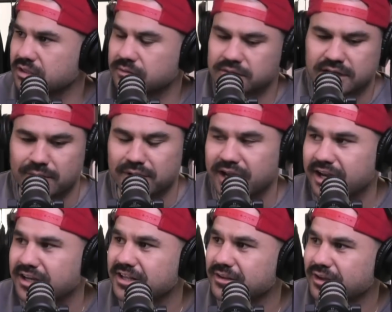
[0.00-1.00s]
come in
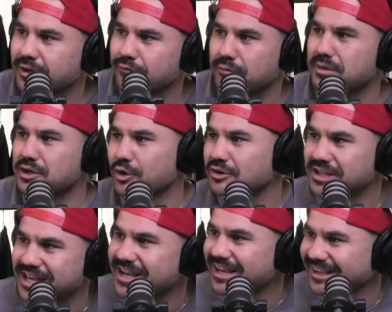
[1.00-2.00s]
handy for me not to
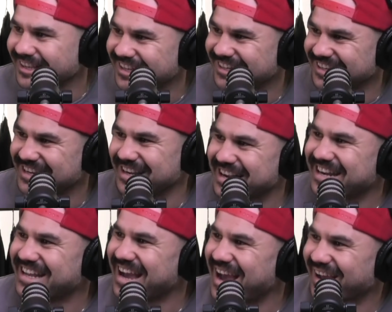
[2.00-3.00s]
kick in a
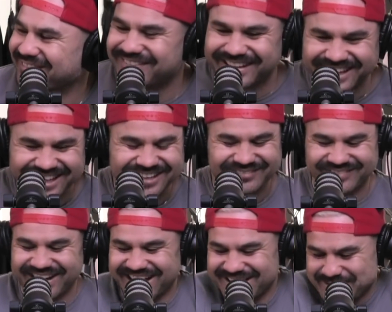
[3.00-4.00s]
game. But